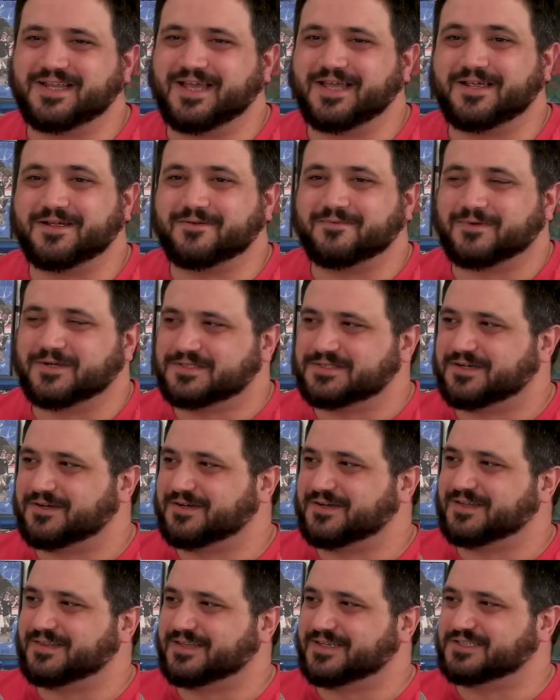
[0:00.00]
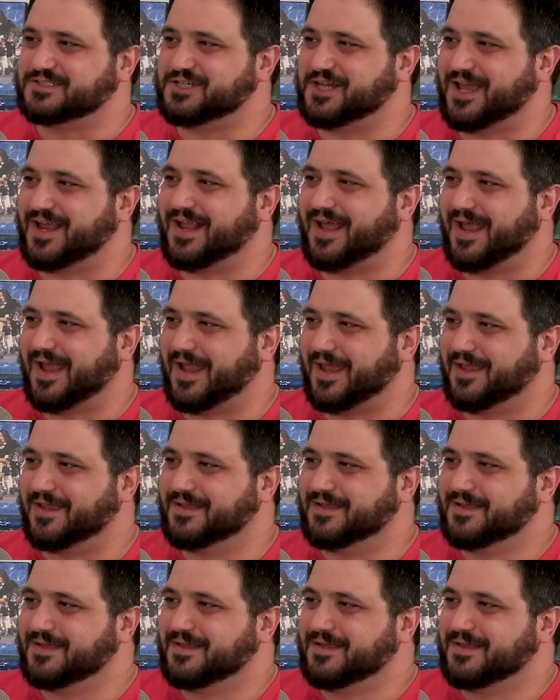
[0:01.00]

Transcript: like, Return of the Jedi.